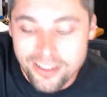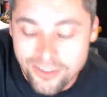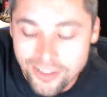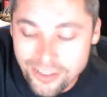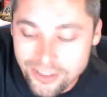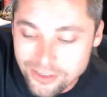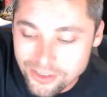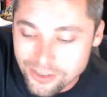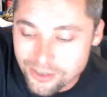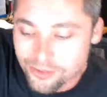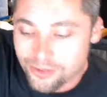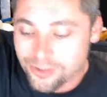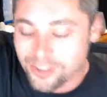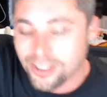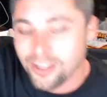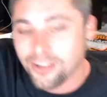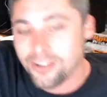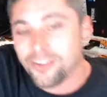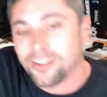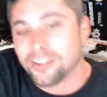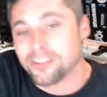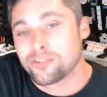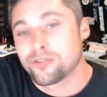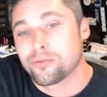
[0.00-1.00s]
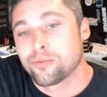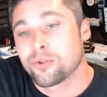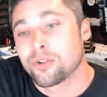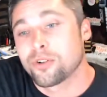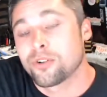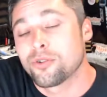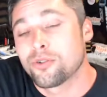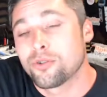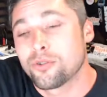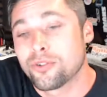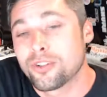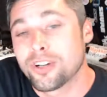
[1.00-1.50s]
And then she was like, oh, that's super
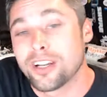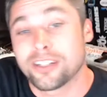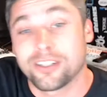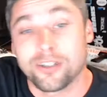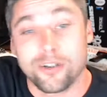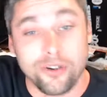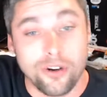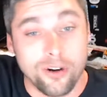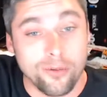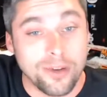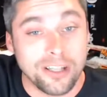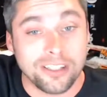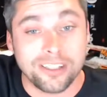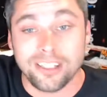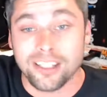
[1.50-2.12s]
cool. And I told her about